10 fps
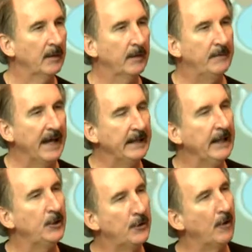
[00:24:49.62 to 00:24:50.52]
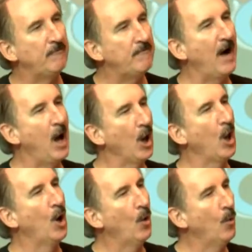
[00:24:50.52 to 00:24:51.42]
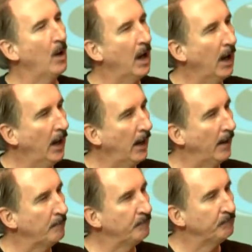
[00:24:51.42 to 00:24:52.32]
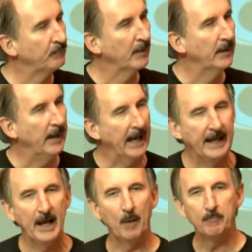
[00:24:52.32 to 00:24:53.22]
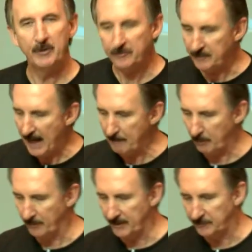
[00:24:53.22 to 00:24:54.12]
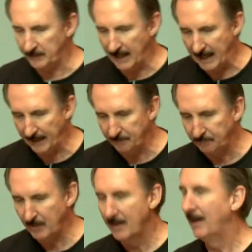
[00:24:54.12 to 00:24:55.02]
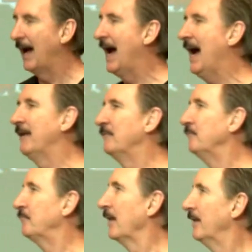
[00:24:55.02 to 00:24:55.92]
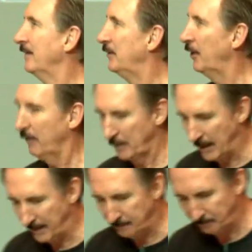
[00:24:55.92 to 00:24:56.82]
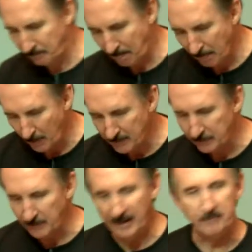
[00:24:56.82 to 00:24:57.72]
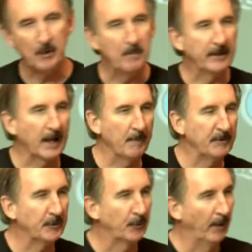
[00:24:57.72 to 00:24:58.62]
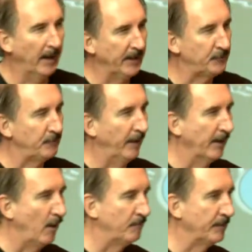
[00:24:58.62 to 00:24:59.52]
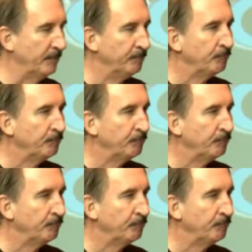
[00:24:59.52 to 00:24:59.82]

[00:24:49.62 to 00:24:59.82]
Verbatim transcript: They needed to follow up and help disciple this guy. I, you know, uh, if you've been coming to grace very often,